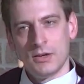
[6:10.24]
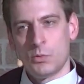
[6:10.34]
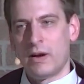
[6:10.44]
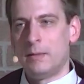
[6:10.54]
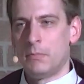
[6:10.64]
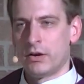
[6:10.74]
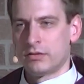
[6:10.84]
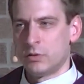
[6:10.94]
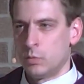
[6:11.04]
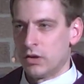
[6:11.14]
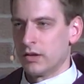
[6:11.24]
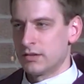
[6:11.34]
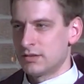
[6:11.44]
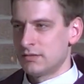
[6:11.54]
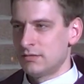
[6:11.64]
while Martha
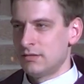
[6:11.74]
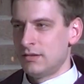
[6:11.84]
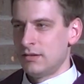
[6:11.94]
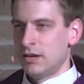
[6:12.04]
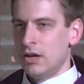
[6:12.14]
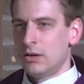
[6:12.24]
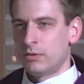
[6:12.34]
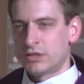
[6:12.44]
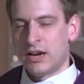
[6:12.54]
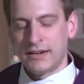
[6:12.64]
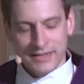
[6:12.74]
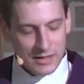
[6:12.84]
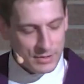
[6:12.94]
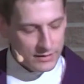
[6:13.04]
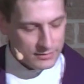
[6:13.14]
worked. We're talking
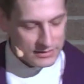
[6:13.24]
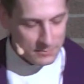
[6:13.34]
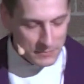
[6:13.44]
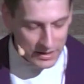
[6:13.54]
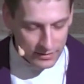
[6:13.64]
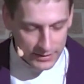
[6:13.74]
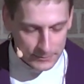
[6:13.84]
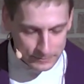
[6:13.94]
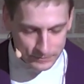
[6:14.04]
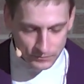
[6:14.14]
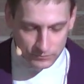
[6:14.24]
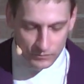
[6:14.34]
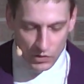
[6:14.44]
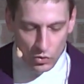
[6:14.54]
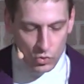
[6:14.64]
about the Mary
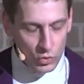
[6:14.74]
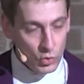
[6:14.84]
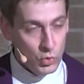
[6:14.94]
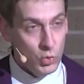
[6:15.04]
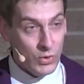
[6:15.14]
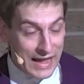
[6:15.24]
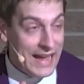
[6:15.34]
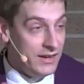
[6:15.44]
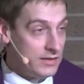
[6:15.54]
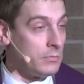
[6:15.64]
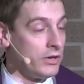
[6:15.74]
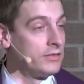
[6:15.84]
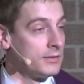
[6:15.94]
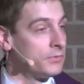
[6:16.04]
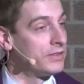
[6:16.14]
who, and the
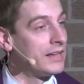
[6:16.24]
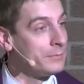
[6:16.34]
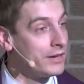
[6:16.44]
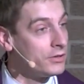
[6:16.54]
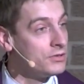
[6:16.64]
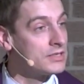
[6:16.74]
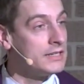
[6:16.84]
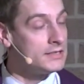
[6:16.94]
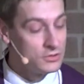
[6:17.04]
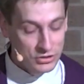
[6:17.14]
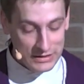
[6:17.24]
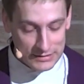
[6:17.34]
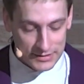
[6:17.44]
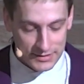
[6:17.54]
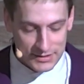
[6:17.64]
Martha for that matter, who said to
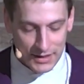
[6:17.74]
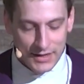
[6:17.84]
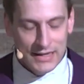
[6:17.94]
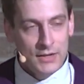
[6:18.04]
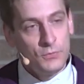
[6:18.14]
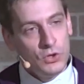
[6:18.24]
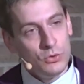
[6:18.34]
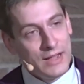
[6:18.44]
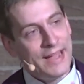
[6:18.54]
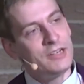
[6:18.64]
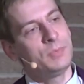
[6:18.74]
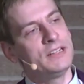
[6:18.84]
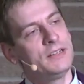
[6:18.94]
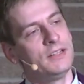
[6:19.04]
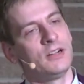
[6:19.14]
Jesus, If you had
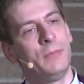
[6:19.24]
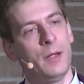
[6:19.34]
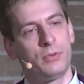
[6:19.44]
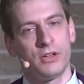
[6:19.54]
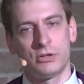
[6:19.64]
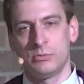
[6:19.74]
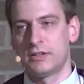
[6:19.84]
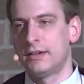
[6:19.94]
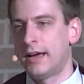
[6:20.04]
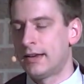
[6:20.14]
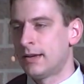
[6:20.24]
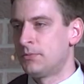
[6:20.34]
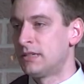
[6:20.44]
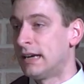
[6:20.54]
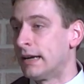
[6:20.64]
been here, my brother would not have
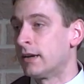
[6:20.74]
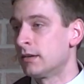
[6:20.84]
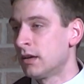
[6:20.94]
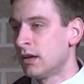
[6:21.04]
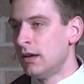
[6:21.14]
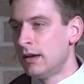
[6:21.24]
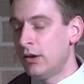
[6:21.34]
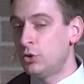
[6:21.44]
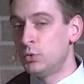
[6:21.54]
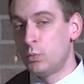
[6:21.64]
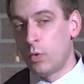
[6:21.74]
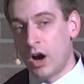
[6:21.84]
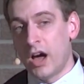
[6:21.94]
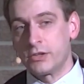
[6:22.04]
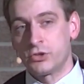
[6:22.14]
died, and who
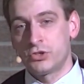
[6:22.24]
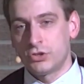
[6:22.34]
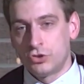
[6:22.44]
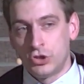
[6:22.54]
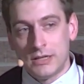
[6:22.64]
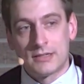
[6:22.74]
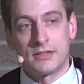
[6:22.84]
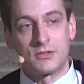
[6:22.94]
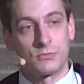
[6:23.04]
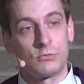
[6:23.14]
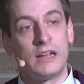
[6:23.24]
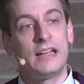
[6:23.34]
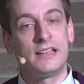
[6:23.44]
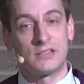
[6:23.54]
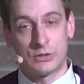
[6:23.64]
watched Jesus
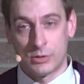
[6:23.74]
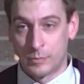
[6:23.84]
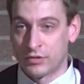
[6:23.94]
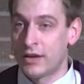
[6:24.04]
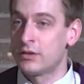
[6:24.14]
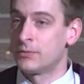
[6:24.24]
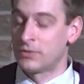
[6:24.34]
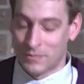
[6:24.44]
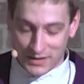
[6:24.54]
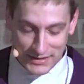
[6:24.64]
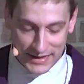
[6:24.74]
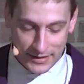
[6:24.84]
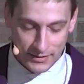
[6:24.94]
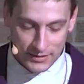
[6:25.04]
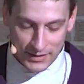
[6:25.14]
raise her brother from the
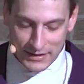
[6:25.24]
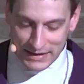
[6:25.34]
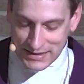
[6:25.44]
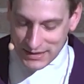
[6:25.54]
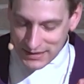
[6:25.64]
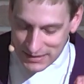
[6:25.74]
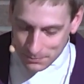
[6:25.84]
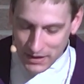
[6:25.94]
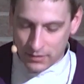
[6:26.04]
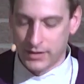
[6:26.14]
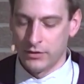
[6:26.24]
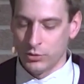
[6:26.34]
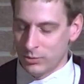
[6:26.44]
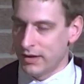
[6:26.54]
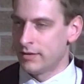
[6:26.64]
dead. It's this Mary
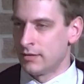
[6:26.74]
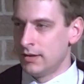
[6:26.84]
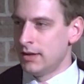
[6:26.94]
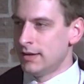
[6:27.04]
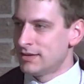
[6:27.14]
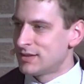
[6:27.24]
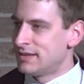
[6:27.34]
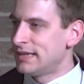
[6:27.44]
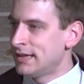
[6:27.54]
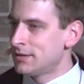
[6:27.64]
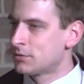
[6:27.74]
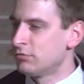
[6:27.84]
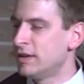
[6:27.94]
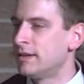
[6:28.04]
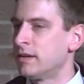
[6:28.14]
who, in today's
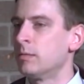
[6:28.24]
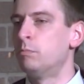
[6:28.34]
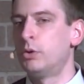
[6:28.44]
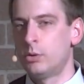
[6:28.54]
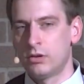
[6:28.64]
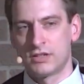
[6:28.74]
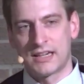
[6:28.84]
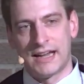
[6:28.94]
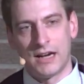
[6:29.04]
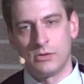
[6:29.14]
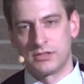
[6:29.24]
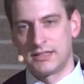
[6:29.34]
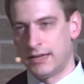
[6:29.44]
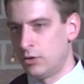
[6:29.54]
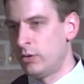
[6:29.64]
reading, pours out
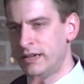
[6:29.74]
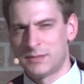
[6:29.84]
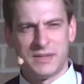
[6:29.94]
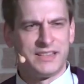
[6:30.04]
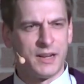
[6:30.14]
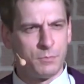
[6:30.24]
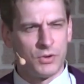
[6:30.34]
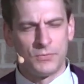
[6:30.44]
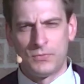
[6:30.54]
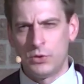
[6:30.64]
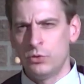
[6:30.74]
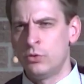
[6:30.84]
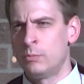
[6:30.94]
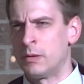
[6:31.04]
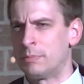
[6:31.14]
that ointment, that
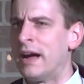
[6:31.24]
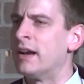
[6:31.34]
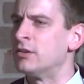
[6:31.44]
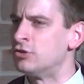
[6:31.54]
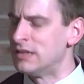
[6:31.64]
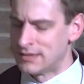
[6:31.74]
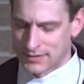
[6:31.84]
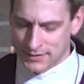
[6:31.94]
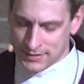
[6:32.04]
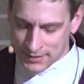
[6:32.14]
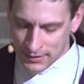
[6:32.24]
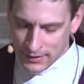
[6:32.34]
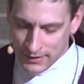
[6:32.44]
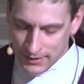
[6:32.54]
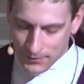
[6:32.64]
perfume upon Jesus'
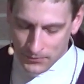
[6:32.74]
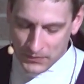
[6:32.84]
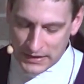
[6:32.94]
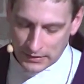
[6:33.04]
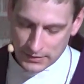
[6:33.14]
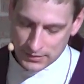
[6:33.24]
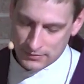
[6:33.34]
feet.